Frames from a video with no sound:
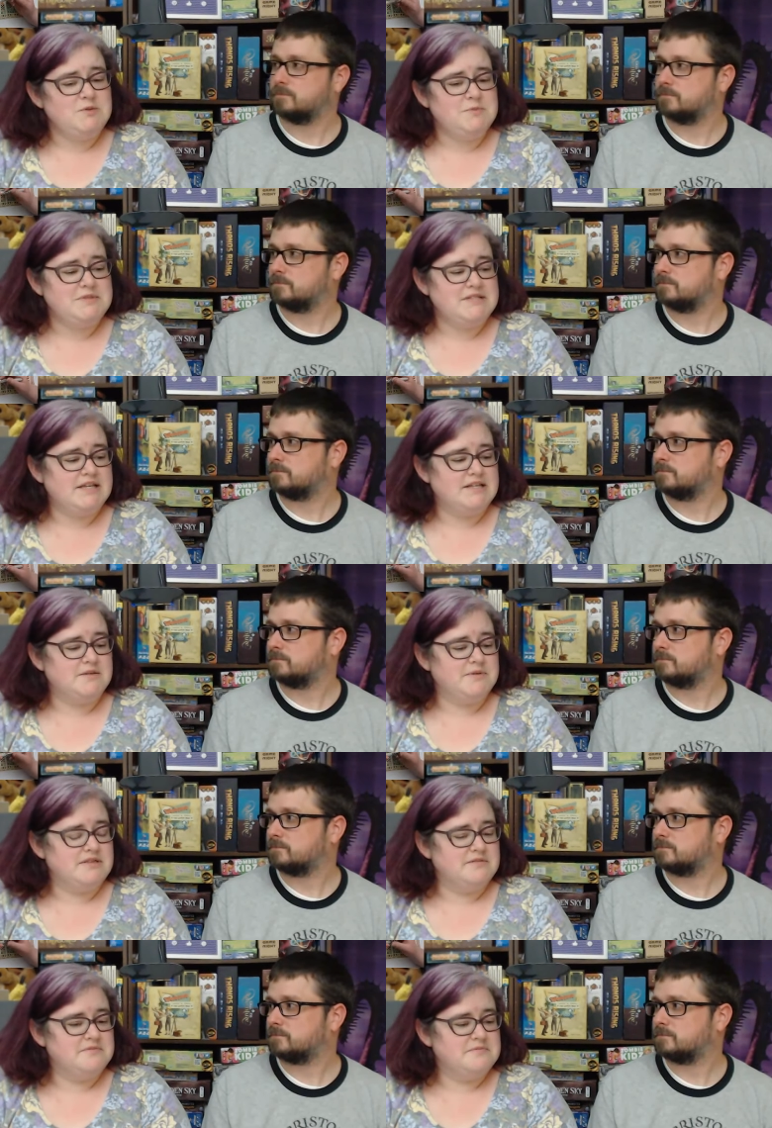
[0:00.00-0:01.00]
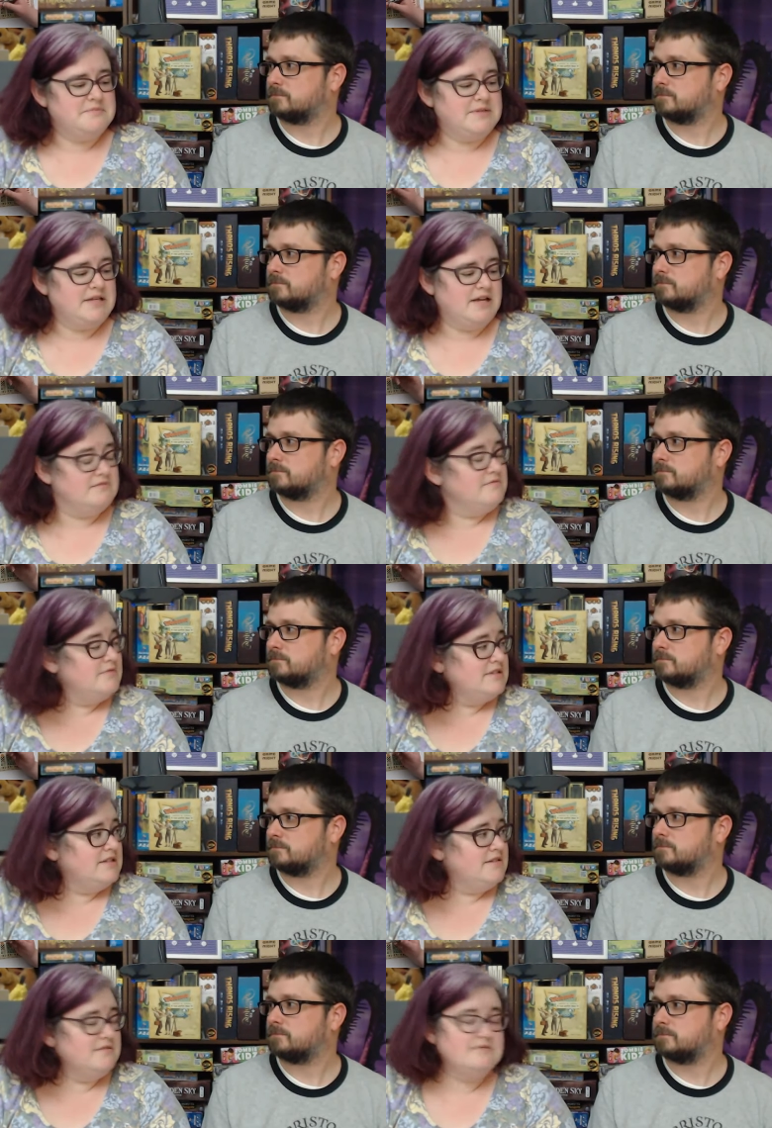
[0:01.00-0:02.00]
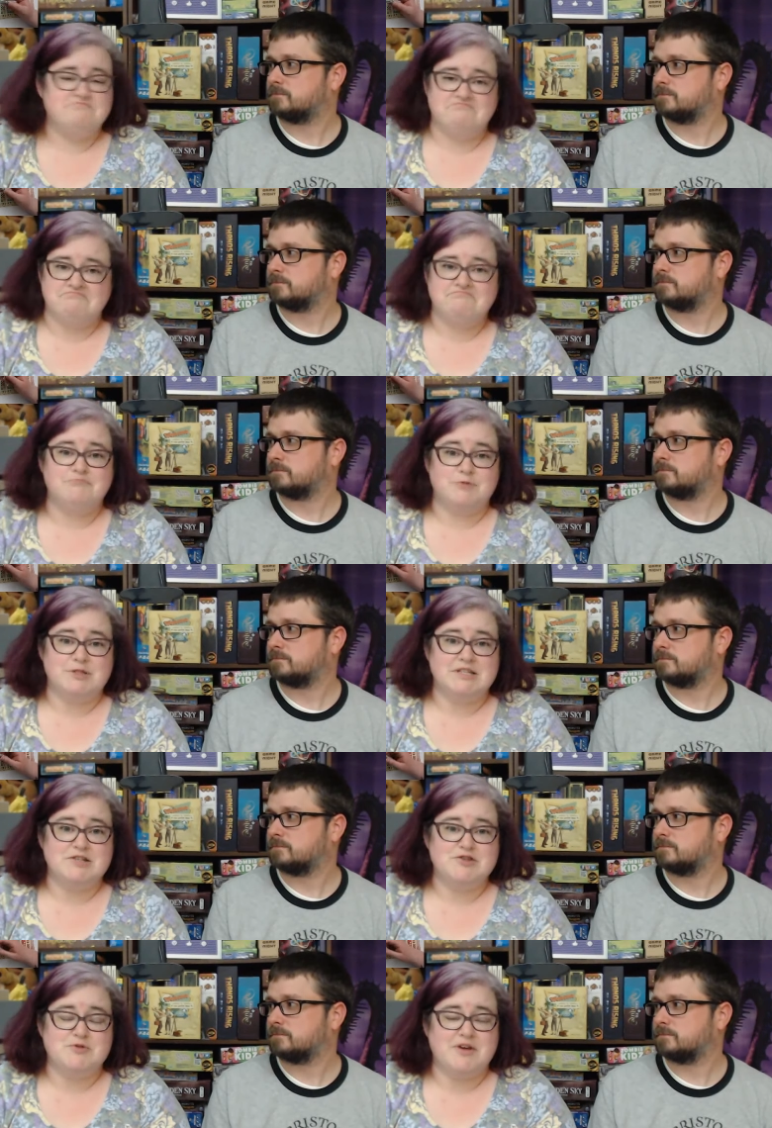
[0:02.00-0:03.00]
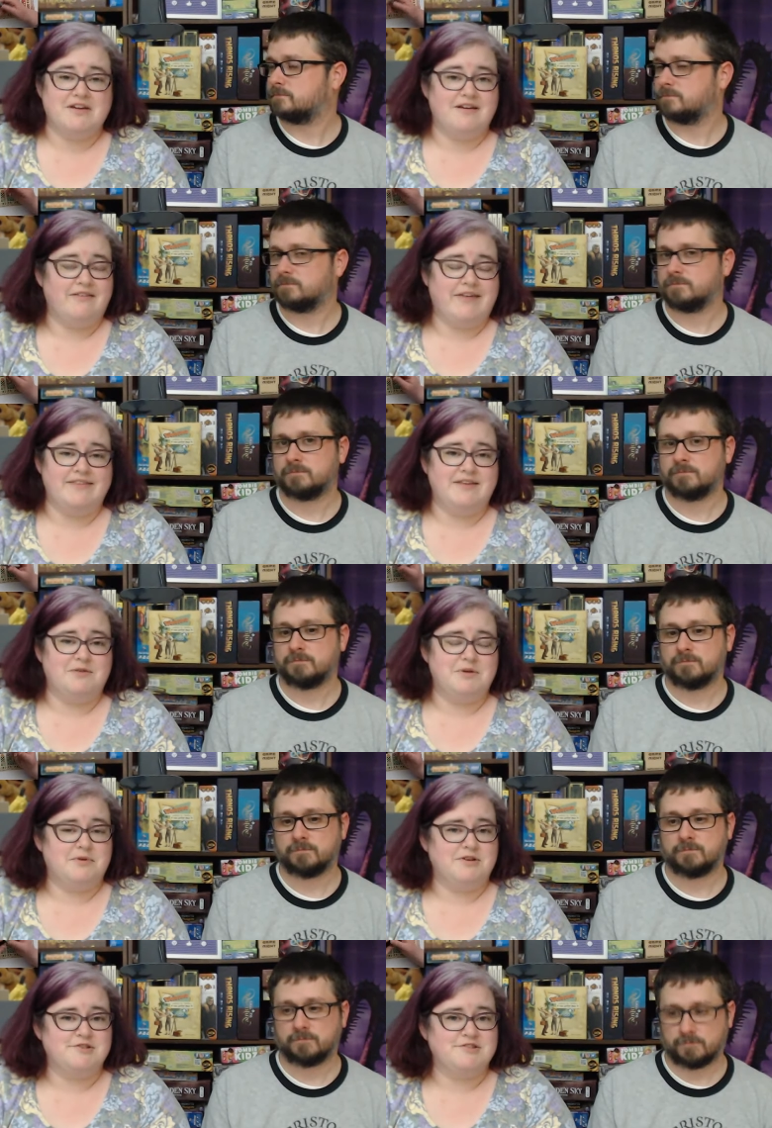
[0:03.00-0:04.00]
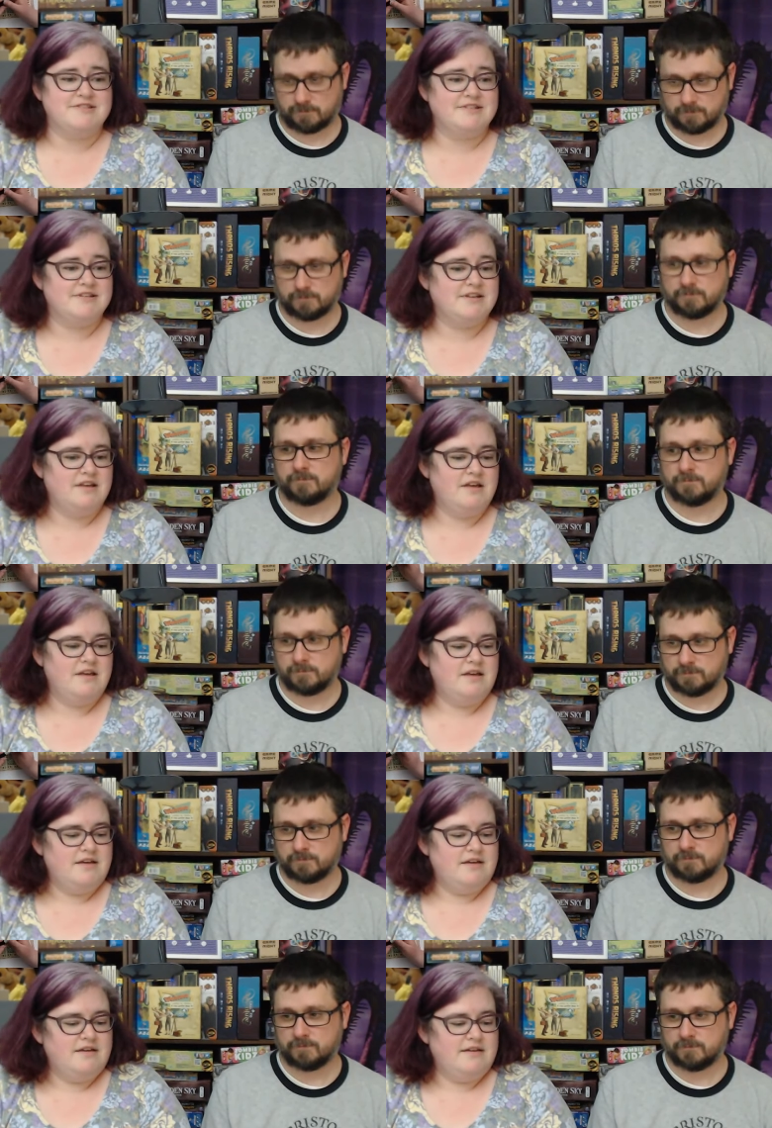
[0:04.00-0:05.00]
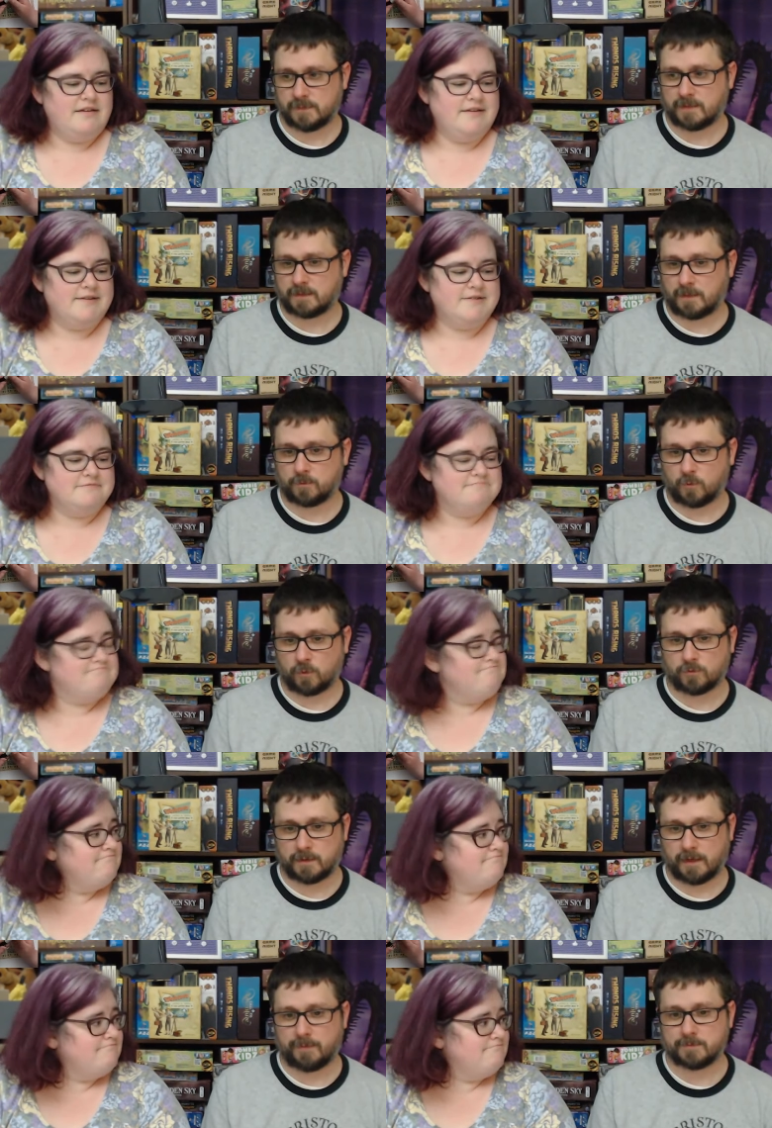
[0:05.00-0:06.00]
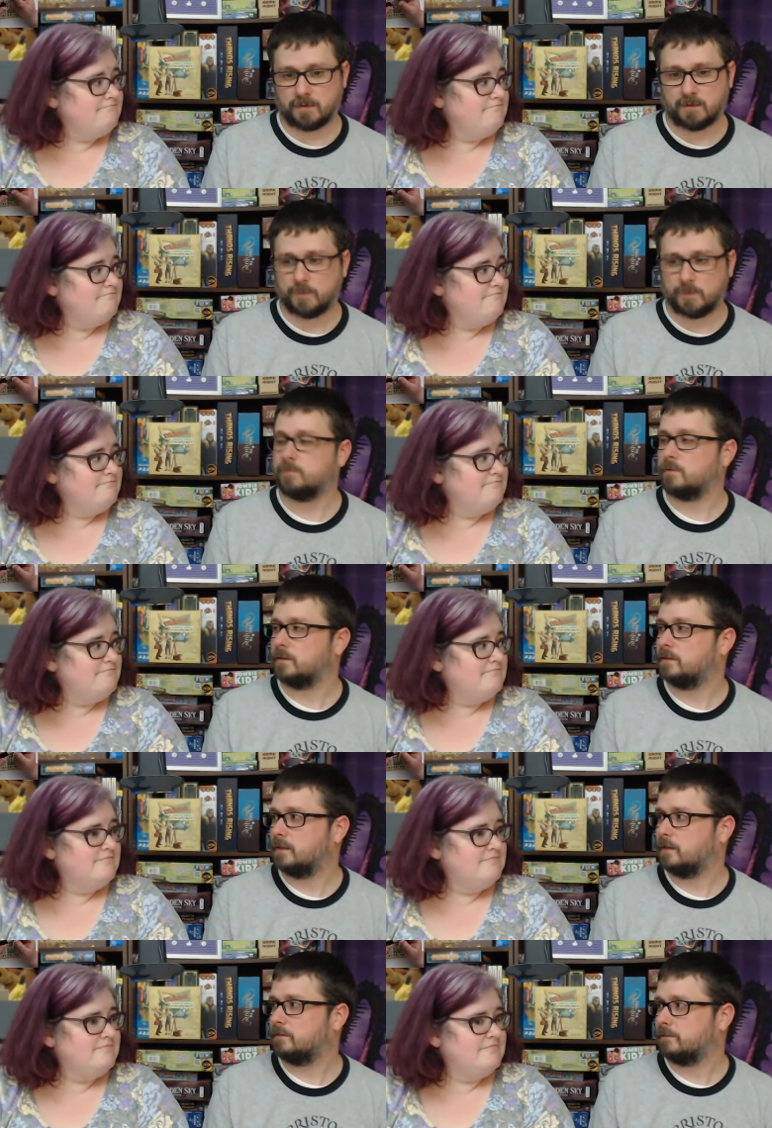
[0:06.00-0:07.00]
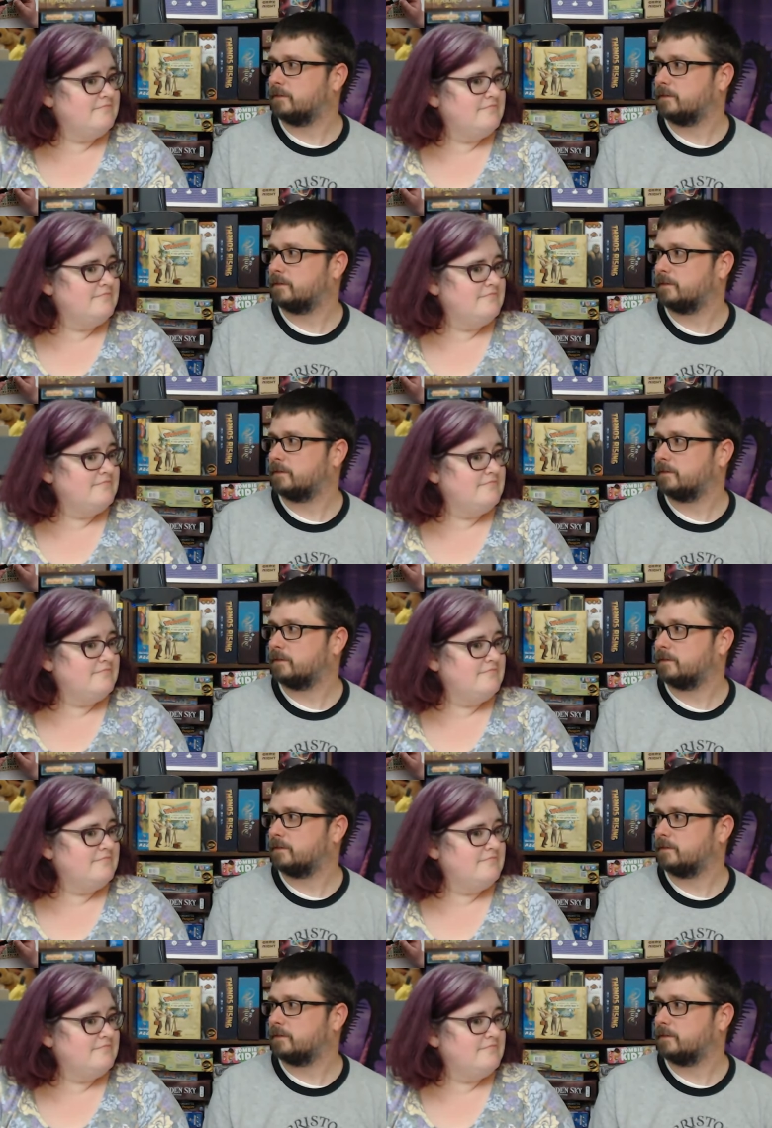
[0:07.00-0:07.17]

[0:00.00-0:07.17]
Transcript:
Speaker 1: me taking it with. But yeah, really, really enjoying it. Glad that we purchased it.
Speaker 2: Yeah, a couple of Rolling games now that we've played that I really